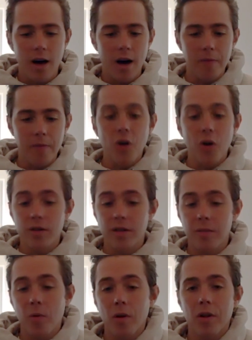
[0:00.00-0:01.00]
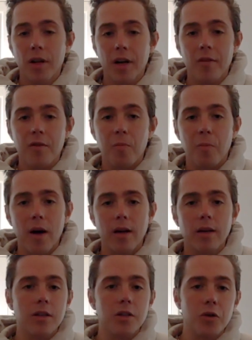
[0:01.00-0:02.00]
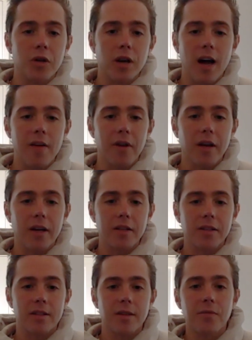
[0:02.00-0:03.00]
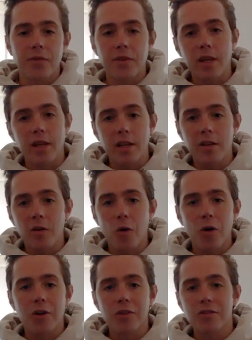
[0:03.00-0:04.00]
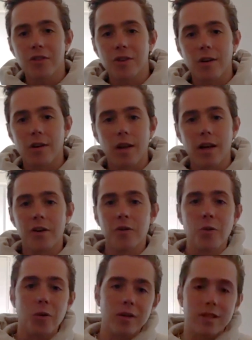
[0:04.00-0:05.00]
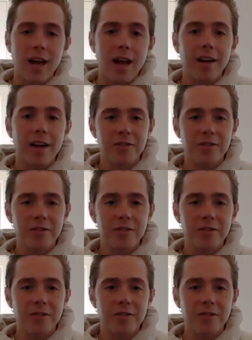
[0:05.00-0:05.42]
You know, a simple click of a button, you could have like a symphony orchestra or like a quartet.